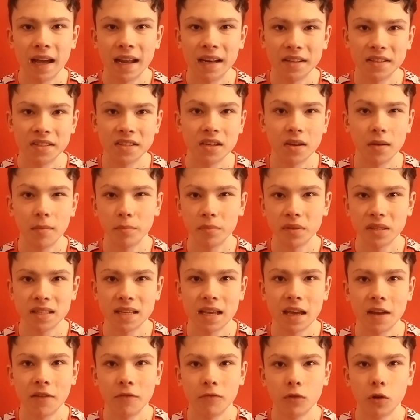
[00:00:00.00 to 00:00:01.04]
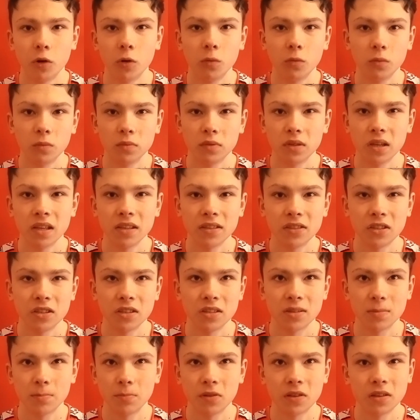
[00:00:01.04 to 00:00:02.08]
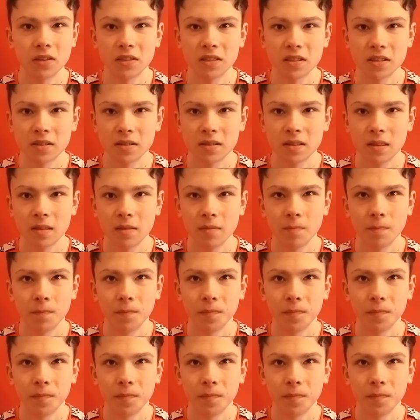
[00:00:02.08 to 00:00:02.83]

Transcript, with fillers: and a number 10 role uh, just because